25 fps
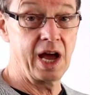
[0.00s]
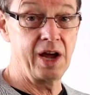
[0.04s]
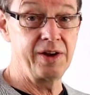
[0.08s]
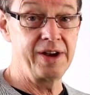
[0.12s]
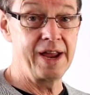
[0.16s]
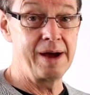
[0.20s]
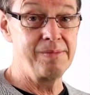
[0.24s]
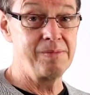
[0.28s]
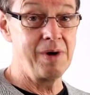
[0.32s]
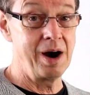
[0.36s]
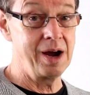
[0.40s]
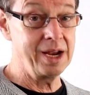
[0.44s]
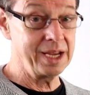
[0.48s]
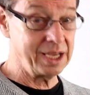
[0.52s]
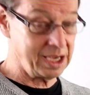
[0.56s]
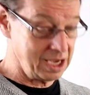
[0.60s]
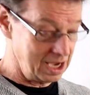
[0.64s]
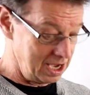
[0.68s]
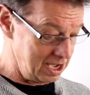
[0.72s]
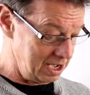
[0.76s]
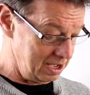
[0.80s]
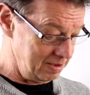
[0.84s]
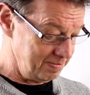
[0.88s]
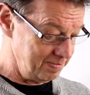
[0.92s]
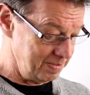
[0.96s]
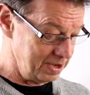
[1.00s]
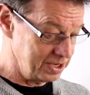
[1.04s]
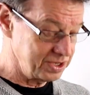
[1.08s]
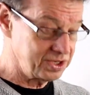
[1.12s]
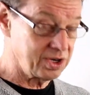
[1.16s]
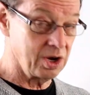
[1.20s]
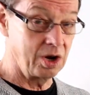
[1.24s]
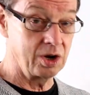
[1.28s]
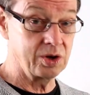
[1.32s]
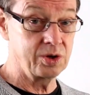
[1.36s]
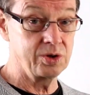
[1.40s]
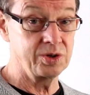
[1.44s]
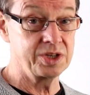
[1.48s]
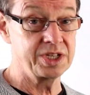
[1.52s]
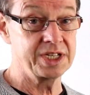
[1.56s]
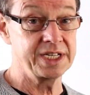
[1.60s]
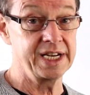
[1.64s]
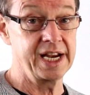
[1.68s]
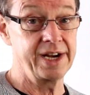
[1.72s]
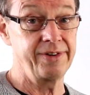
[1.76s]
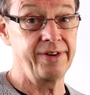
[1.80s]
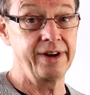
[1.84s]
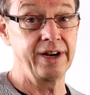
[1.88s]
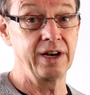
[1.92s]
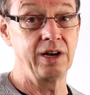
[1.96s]
Now my car has got a good
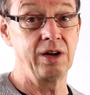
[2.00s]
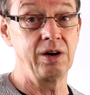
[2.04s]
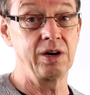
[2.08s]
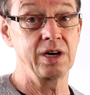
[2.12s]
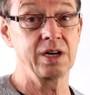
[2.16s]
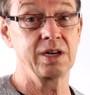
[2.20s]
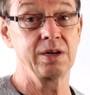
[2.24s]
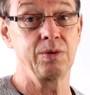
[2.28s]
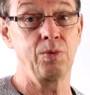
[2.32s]
steering lock.